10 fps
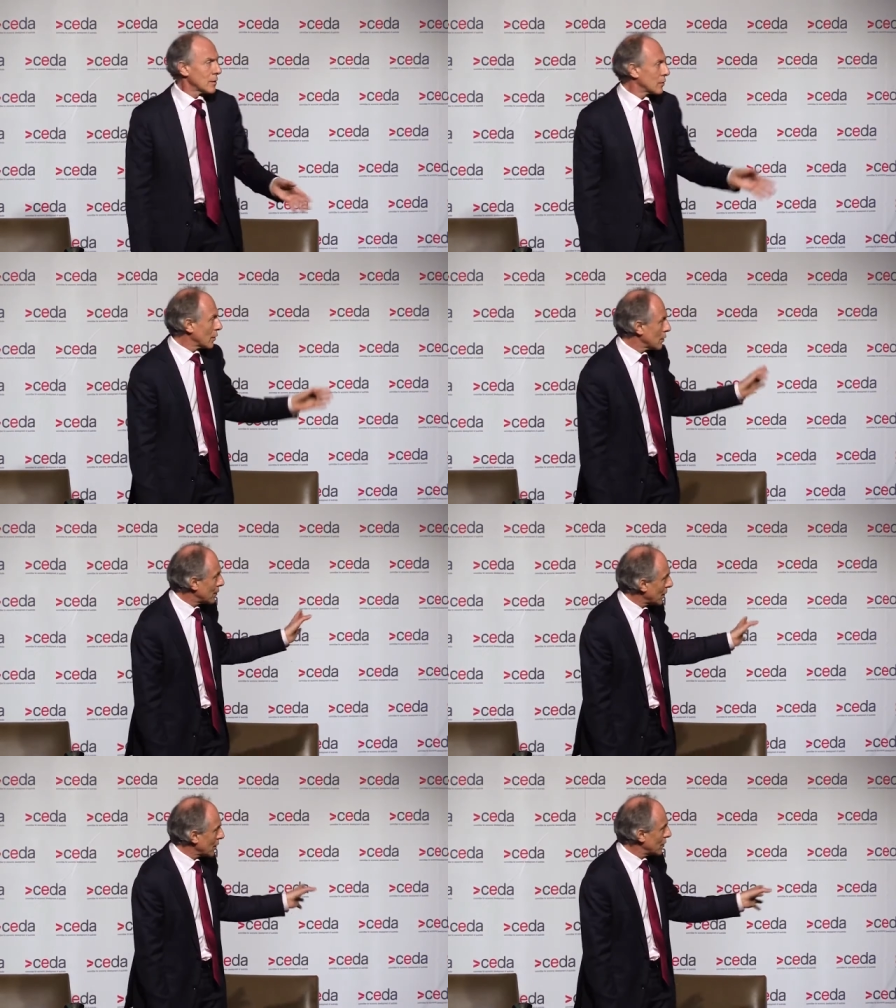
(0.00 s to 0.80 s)

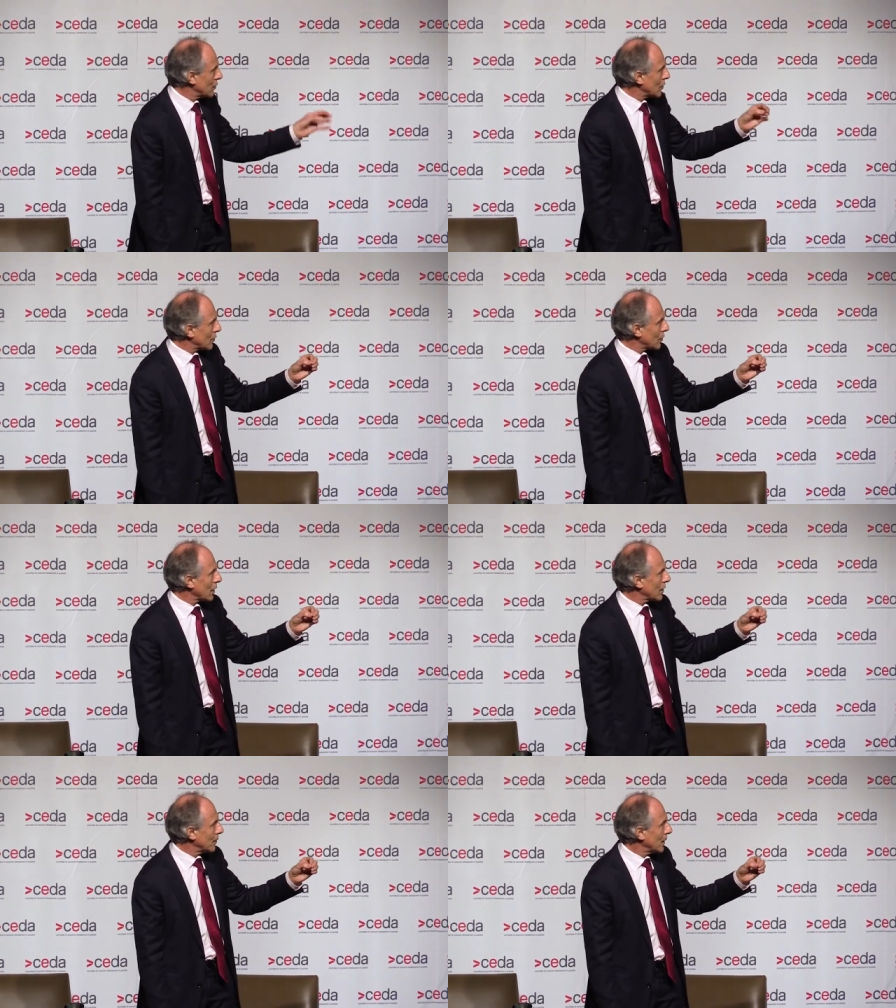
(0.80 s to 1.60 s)
So I think this is
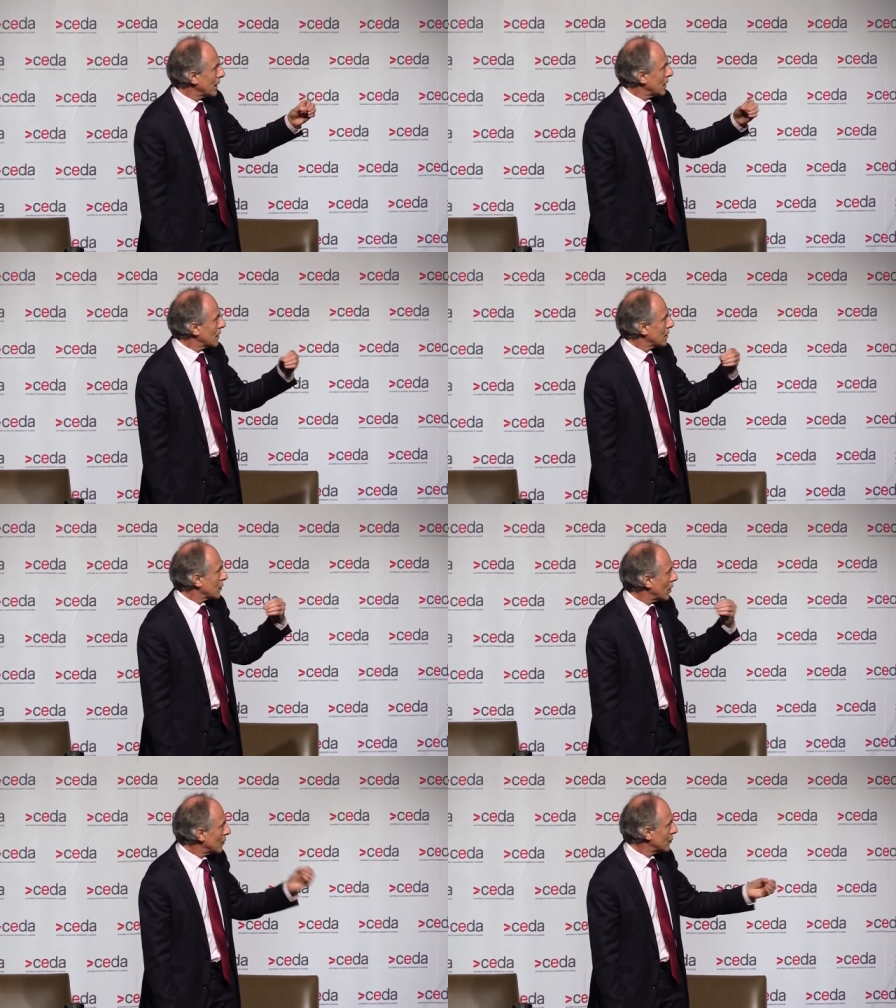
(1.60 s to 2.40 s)
a
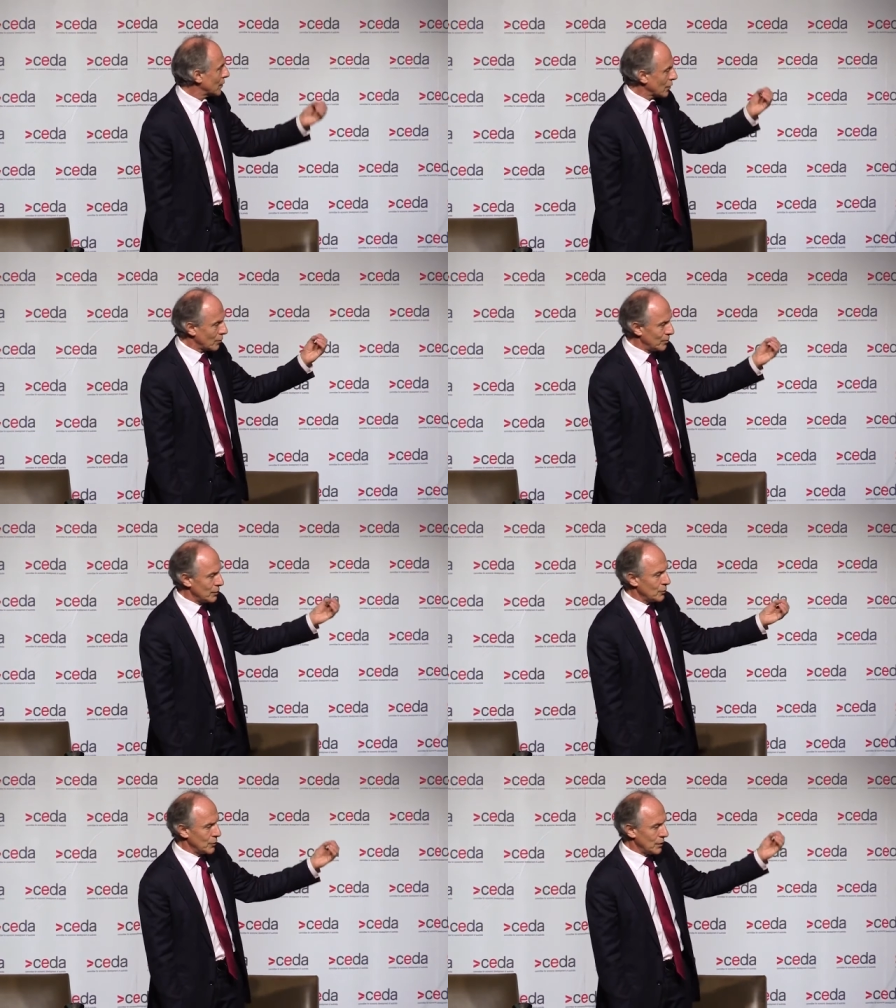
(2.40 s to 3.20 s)
confidence
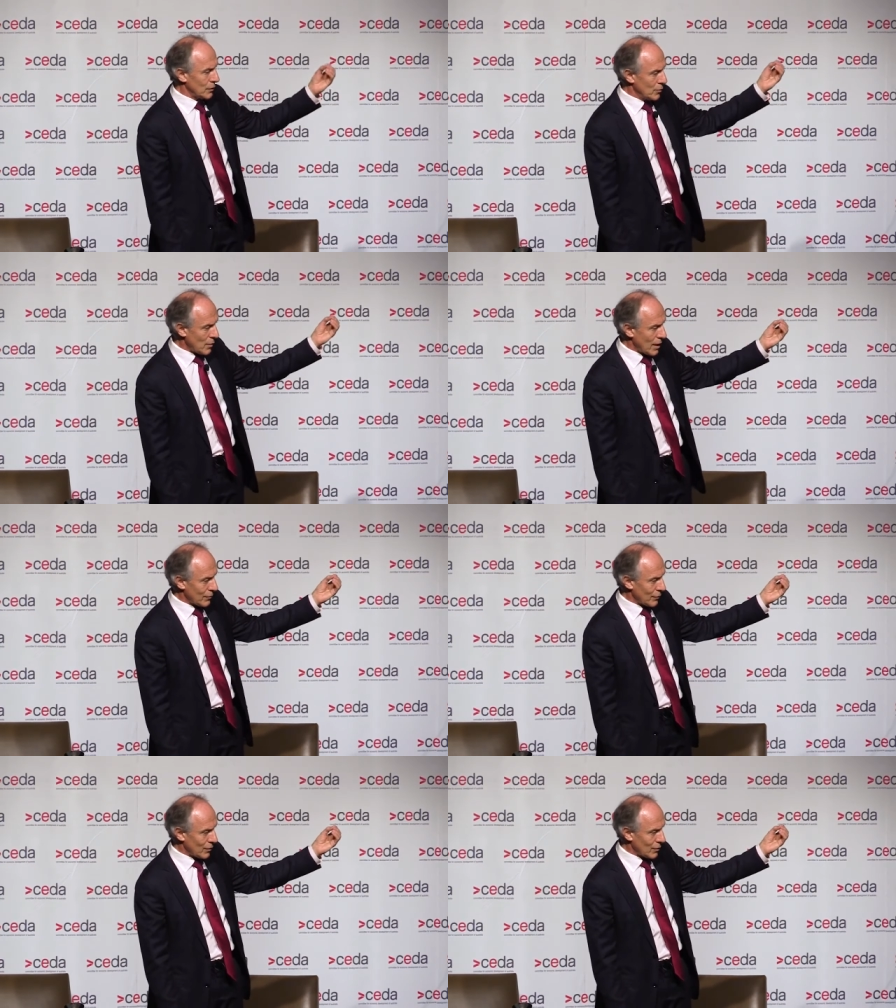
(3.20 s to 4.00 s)
building
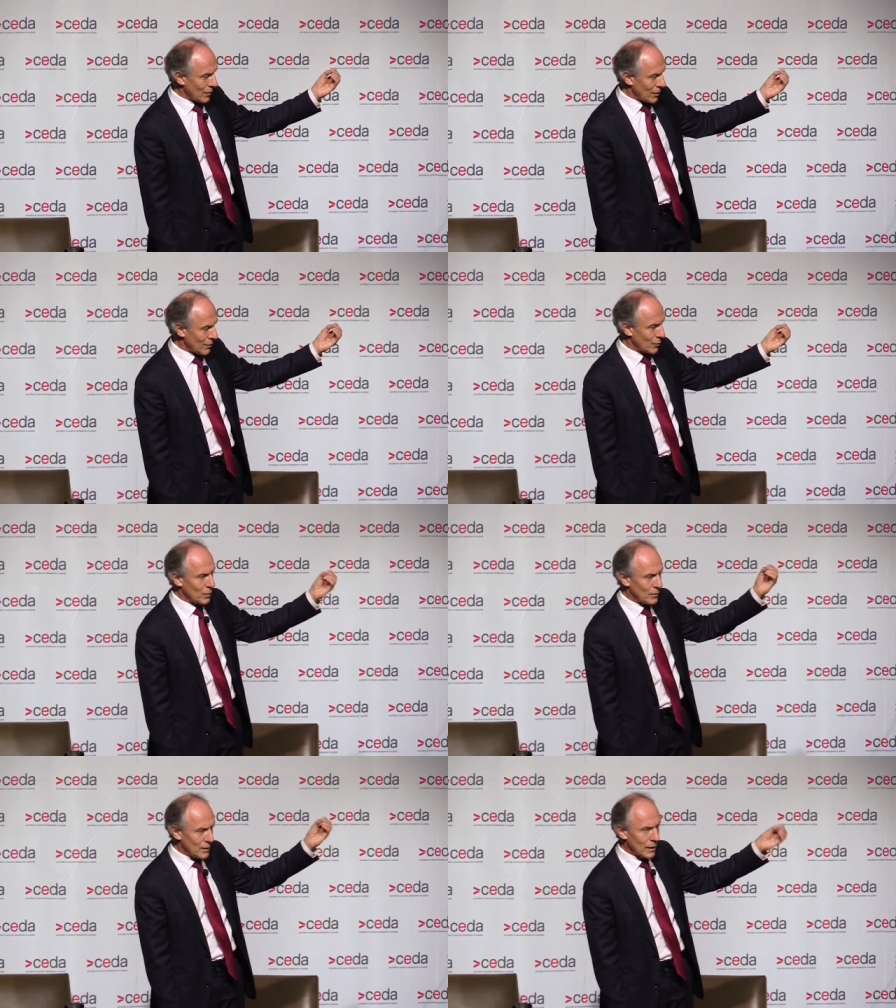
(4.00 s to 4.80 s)
graph that says
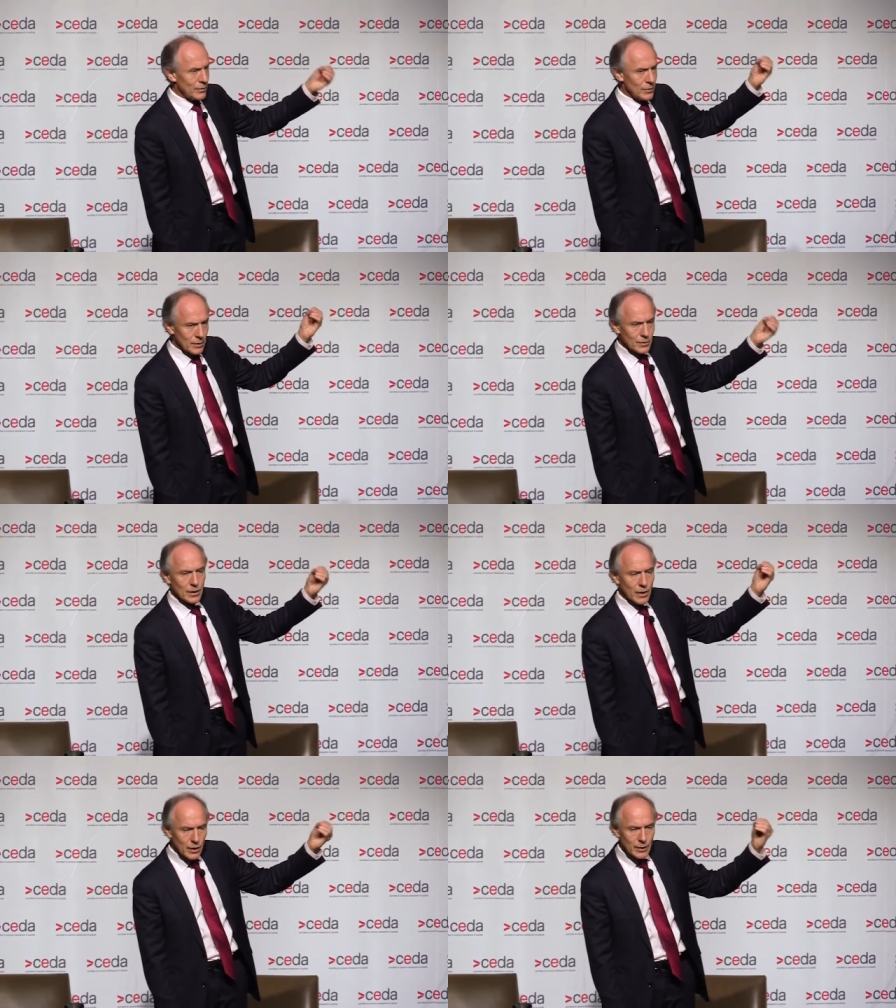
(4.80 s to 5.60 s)
we've done this
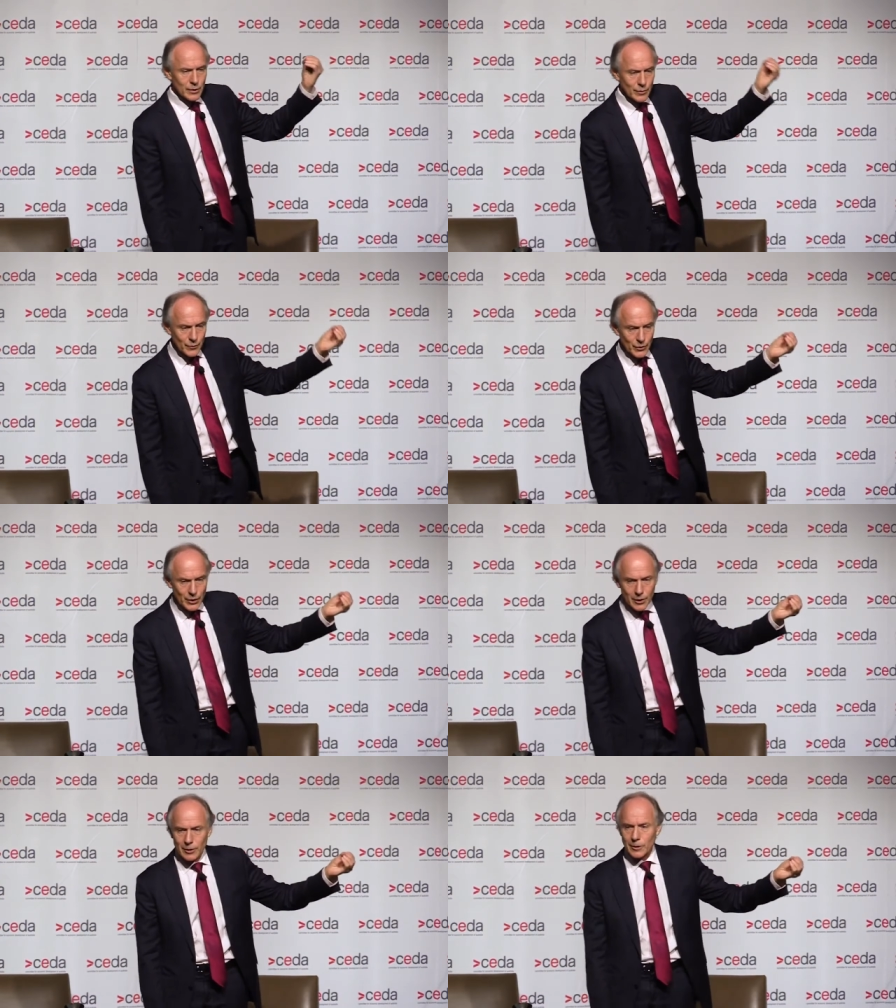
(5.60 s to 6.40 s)
kind of
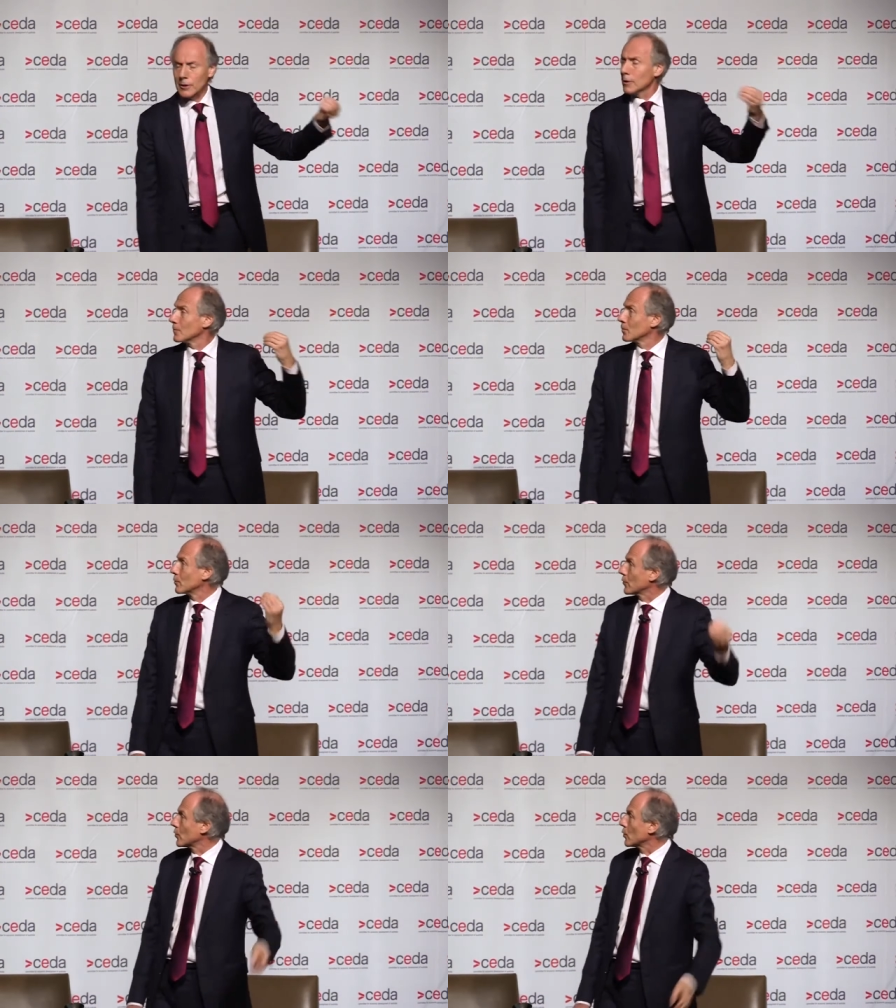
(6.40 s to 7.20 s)
thing
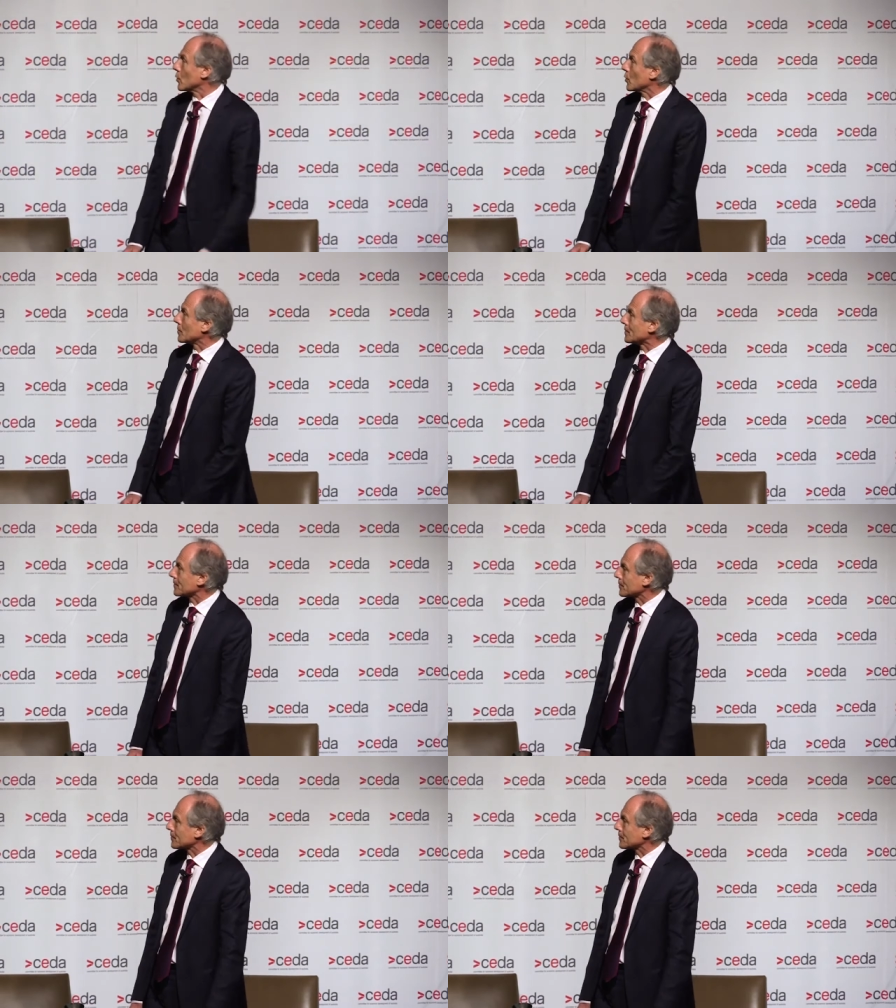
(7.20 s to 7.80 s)
before.